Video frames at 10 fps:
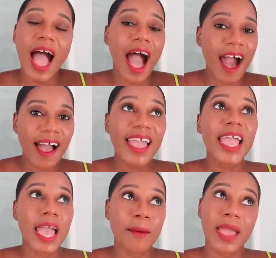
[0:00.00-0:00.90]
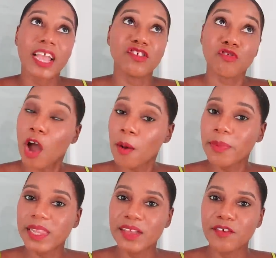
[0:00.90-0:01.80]
I am a strong
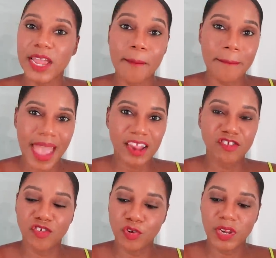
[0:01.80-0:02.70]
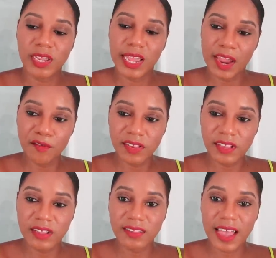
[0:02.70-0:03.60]
believer in batch shooting. Ever
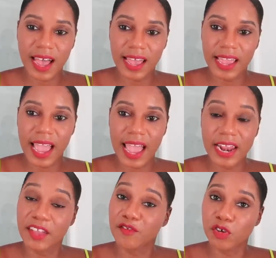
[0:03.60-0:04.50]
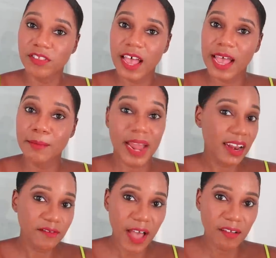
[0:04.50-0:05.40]
since I had a full-time
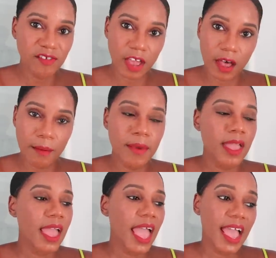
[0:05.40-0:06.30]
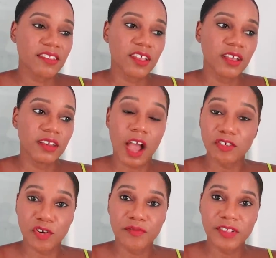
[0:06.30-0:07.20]
9-to-5 job as a
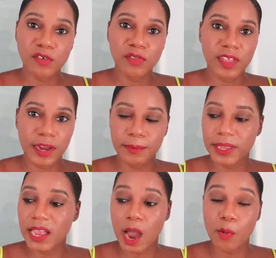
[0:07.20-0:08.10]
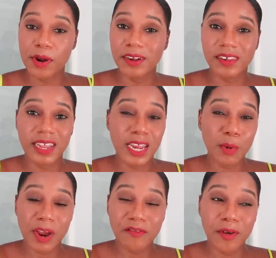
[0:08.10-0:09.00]
doctor of physical therapy, I worked
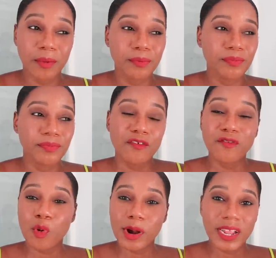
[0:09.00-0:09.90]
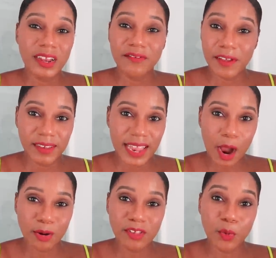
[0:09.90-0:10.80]
anywhere from 40 to 50
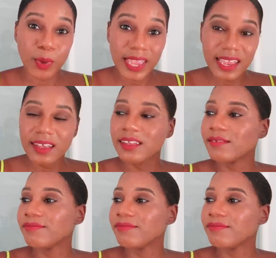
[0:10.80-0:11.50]
hours a week.